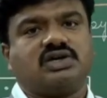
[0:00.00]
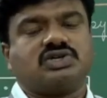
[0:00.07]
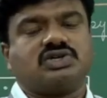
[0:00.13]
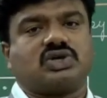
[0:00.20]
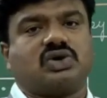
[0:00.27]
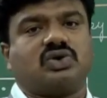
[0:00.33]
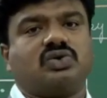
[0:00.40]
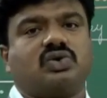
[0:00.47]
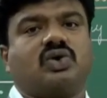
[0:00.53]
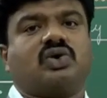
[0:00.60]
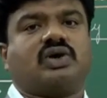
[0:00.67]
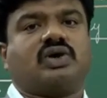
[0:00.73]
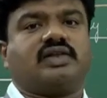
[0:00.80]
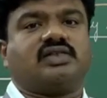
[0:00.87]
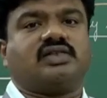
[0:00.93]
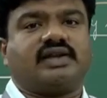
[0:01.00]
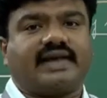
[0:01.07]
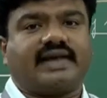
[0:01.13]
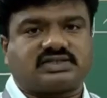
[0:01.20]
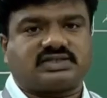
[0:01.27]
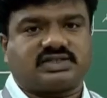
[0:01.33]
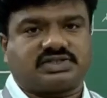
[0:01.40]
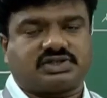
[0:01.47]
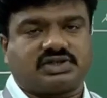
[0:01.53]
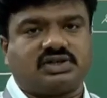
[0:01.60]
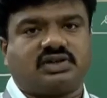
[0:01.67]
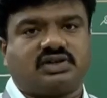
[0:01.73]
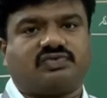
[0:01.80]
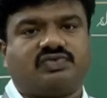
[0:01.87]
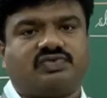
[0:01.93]
So in the next
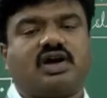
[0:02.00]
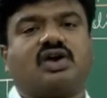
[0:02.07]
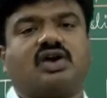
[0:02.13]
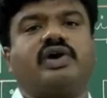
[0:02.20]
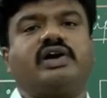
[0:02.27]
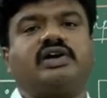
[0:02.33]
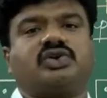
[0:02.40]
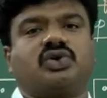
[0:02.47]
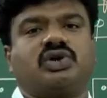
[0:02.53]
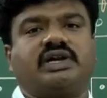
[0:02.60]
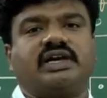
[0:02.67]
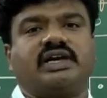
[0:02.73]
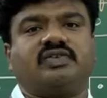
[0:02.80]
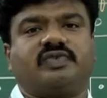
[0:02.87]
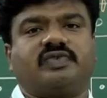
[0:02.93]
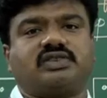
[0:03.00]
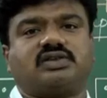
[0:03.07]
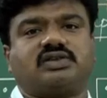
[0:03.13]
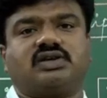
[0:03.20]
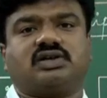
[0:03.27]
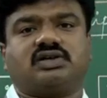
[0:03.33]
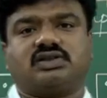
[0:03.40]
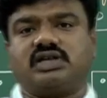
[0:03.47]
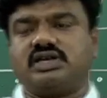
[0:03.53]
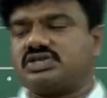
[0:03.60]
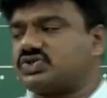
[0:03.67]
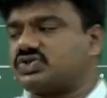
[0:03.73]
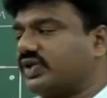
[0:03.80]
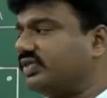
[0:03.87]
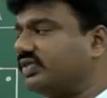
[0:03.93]
session we are going to deal with the
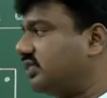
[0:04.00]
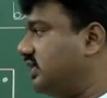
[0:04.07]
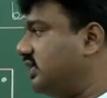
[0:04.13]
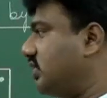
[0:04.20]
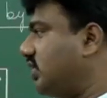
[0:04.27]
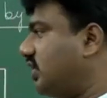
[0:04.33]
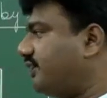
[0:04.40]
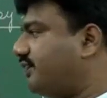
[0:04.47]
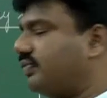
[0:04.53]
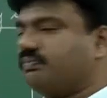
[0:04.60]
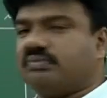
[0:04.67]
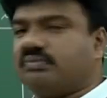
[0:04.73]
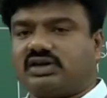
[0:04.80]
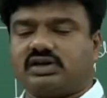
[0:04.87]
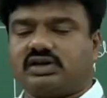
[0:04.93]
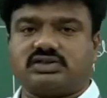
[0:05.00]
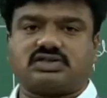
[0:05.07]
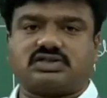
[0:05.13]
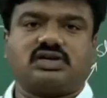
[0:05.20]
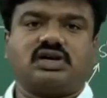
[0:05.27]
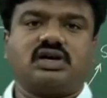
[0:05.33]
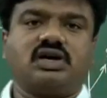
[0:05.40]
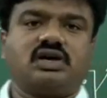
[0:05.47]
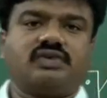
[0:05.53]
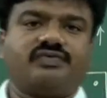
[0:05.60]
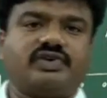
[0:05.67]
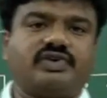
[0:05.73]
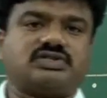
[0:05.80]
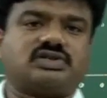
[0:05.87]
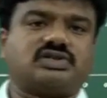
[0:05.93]
strengthening of metals,
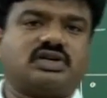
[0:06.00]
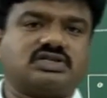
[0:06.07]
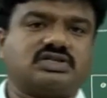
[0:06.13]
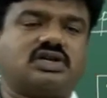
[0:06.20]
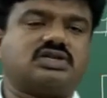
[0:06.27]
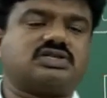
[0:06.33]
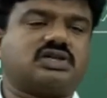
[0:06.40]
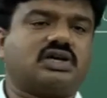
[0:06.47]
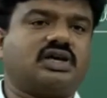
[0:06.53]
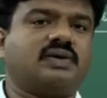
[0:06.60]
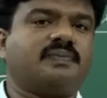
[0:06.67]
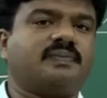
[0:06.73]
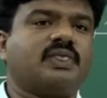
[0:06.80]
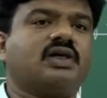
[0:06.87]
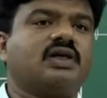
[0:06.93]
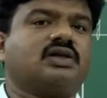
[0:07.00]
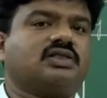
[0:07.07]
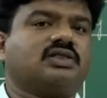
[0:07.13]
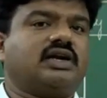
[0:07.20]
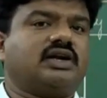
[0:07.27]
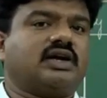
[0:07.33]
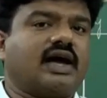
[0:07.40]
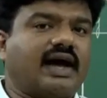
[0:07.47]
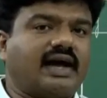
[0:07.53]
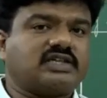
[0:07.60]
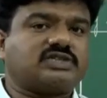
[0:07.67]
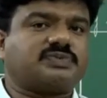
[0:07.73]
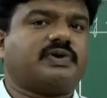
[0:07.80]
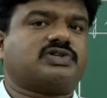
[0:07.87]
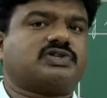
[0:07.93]
which results in the
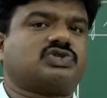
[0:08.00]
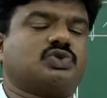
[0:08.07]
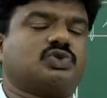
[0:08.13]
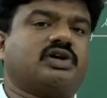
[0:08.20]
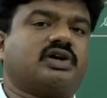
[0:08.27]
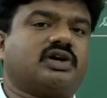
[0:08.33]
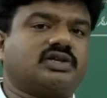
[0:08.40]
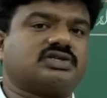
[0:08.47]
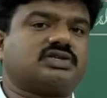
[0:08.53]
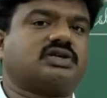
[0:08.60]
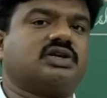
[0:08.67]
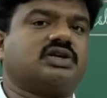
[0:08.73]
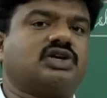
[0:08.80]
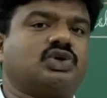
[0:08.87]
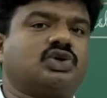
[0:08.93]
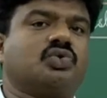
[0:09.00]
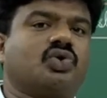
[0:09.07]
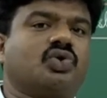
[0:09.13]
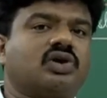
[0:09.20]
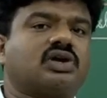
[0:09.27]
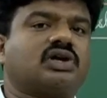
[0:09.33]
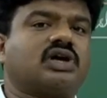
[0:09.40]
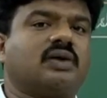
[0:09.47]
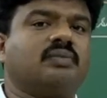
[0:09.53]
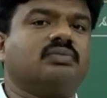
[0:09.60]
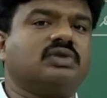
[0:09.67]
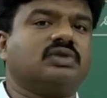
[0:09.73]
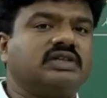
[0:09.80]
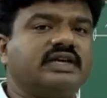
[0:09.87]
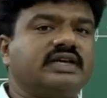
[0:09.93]
aspects to be considered to
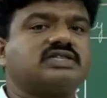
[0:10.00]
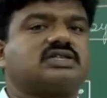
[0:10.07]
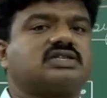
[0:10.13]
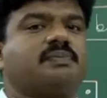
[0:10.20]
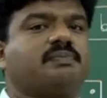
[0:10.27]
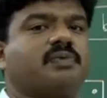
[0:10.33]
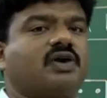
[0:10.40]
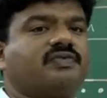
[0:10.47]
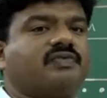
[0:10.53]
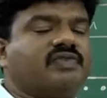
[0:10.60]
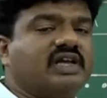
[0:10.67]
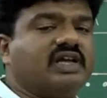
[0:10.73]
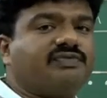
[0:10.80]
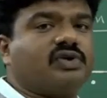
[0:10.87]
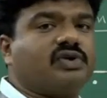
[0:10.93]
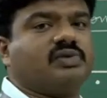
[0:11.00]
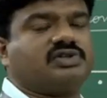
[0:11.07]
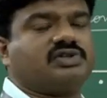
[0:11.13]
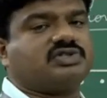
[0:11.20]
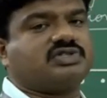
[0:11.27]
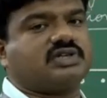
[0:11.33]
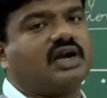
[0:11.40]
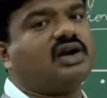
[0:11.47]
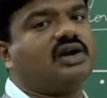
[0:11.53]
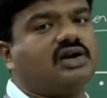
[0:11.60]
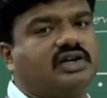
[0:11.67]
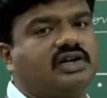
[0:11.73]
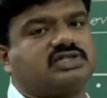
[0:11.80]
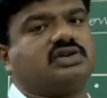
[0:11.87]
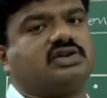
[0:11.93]
overcome these type of deformations
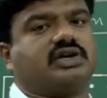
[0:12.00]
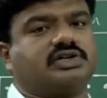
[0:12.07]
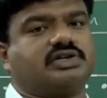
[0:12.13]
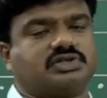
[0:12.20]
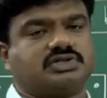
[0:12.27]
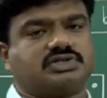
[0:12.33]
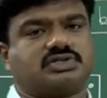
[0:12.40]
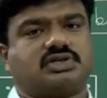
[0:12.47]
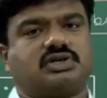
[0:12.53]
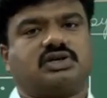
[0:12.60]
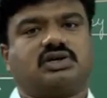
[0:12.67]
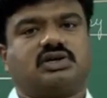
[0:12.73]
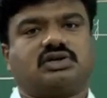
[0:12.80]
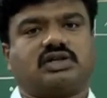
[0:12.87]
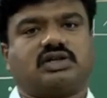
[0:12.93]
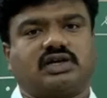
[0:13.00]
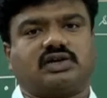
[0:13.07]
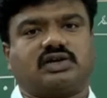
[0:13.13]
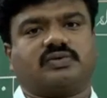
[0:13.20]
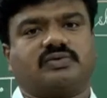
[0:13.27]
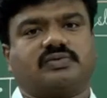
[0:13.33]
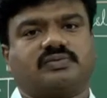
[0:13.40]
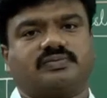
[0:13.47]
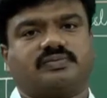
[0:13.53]
and dislocations. Thank you.